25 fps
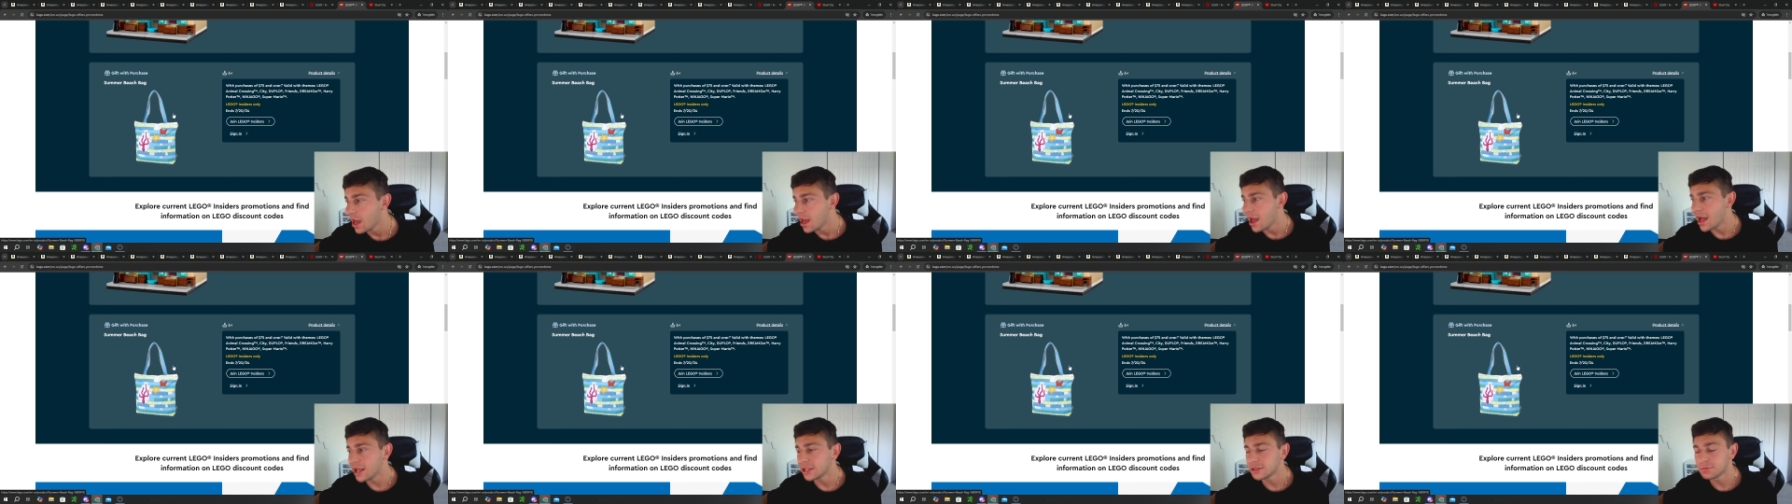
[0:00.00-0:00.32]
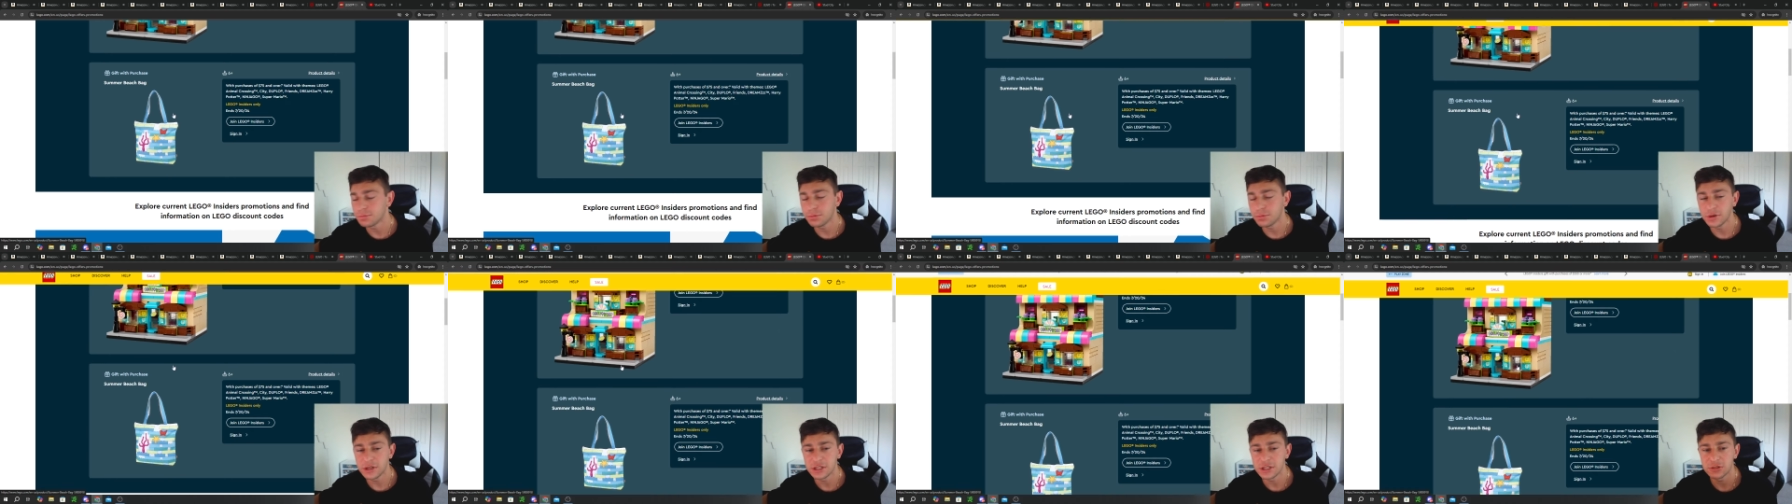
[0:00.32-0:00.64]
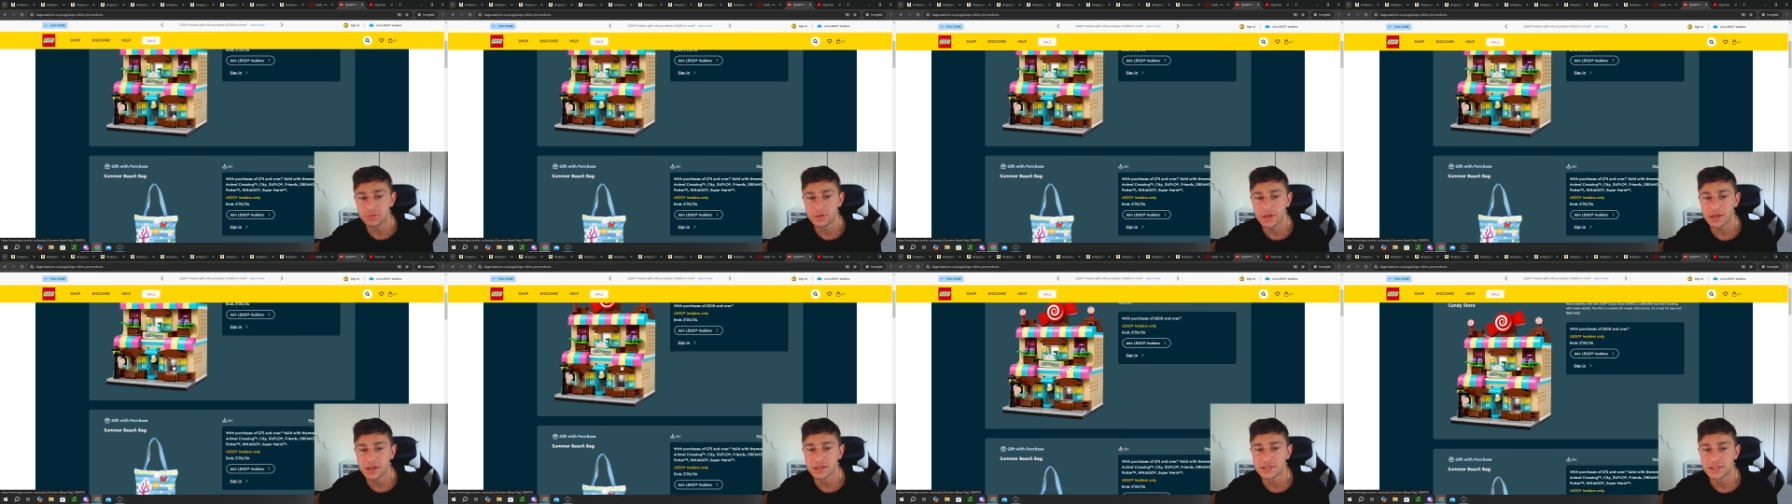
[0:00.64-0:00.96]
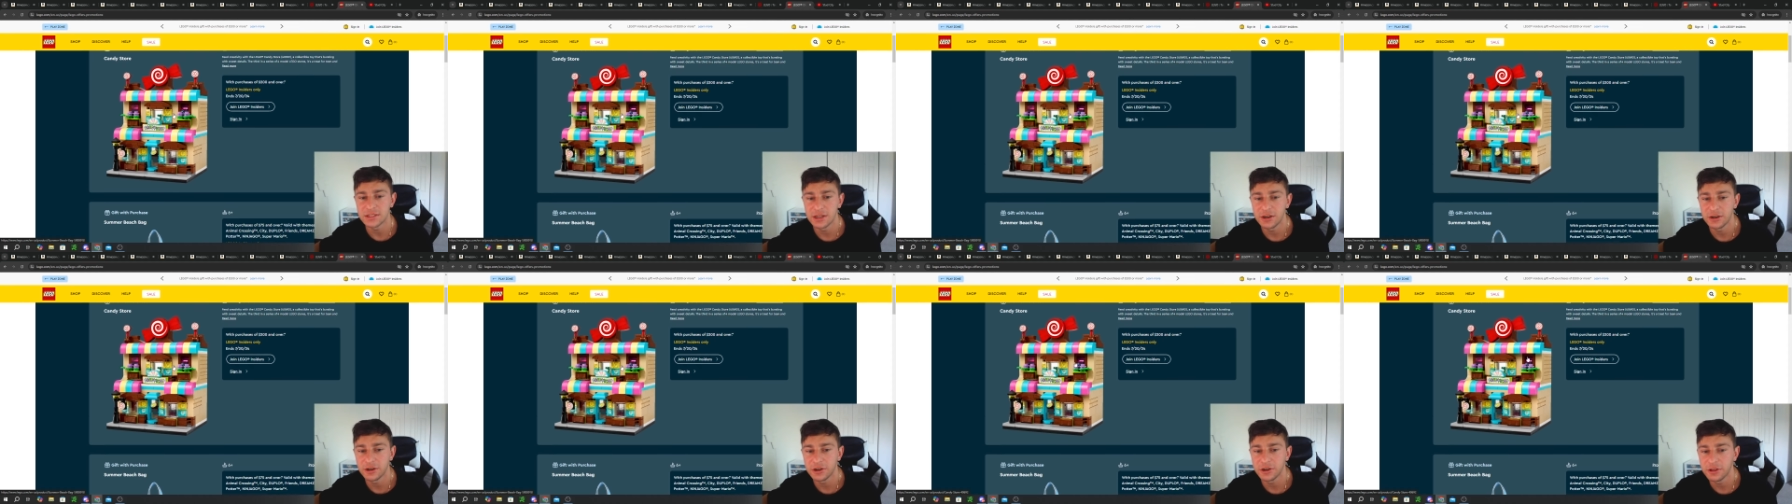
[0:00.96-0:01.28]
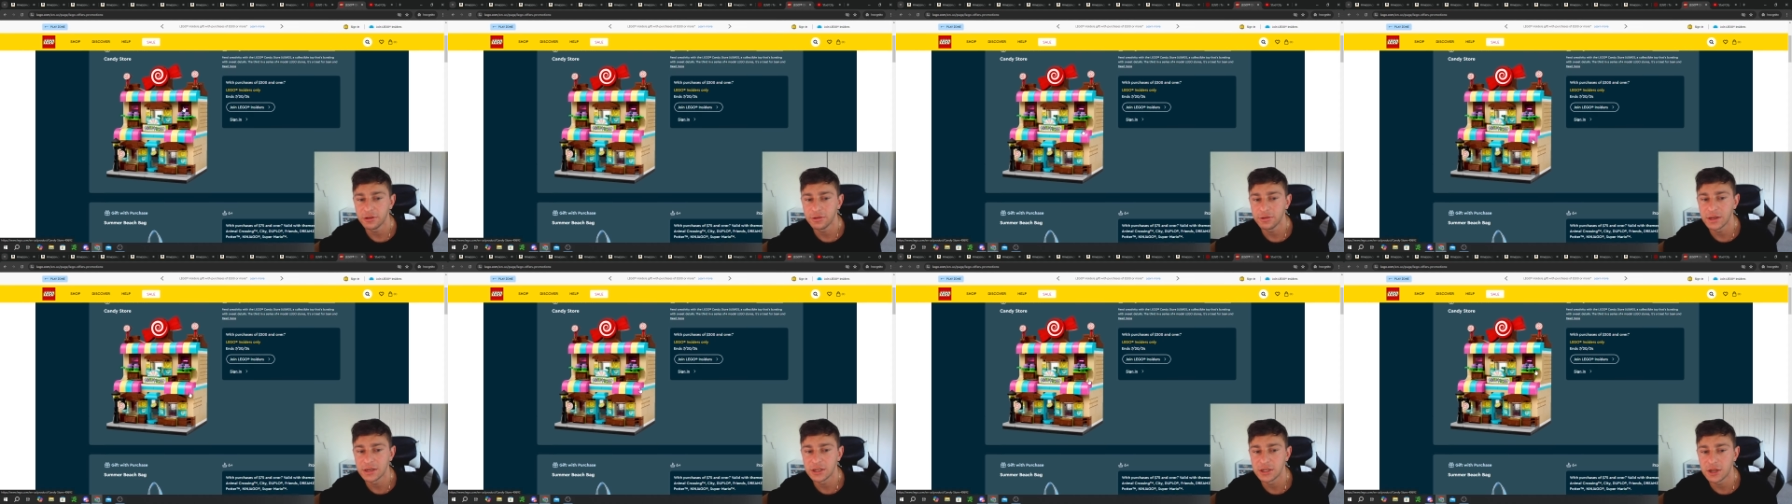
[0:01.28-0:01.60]
That's pretty sweet considering
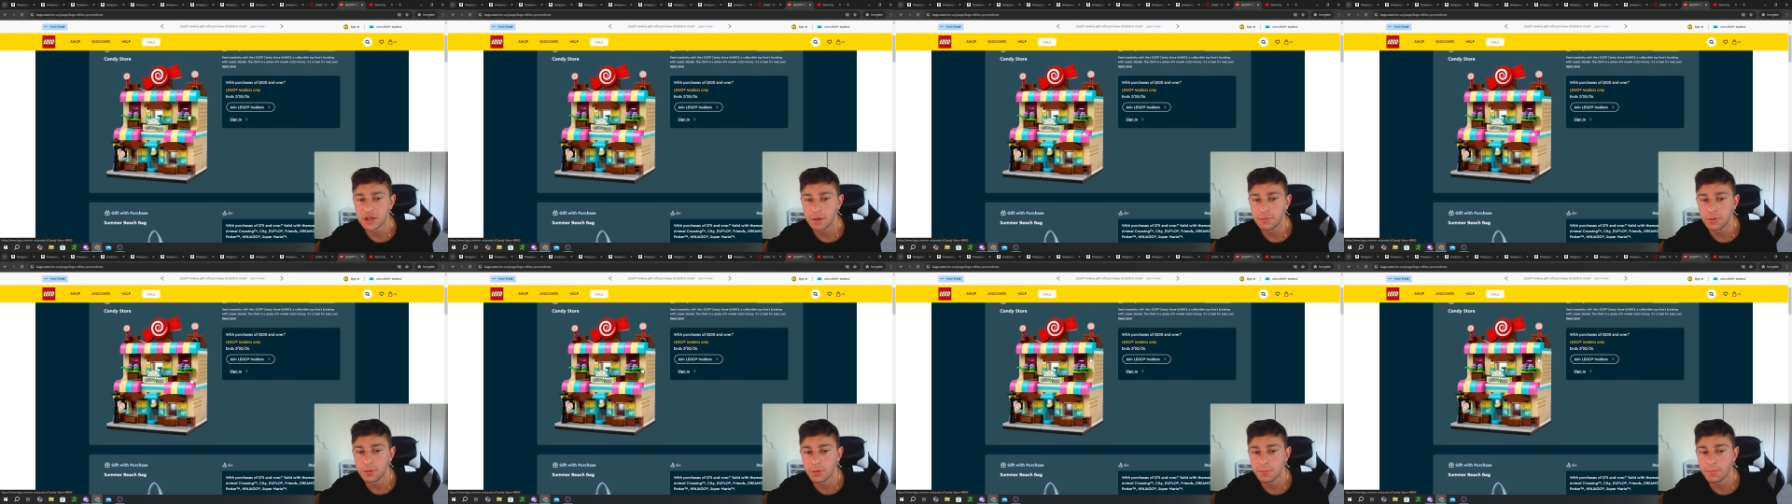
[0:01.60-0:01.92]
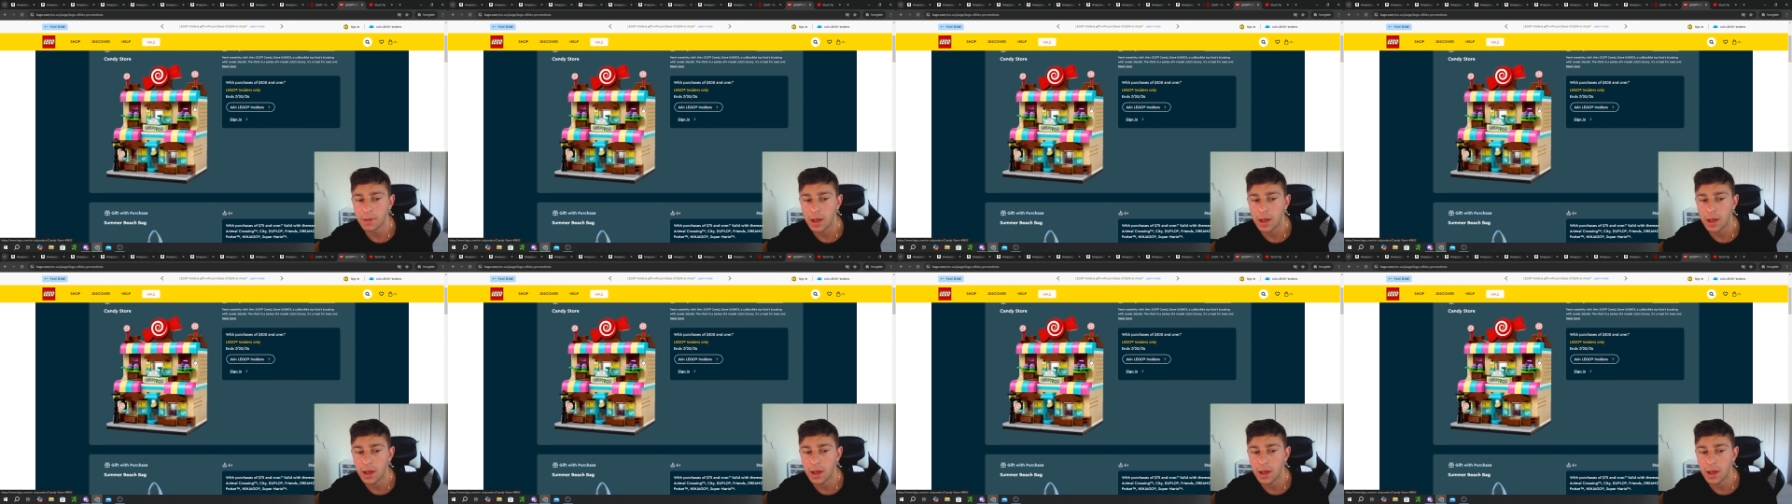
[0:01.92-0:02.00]
you get double,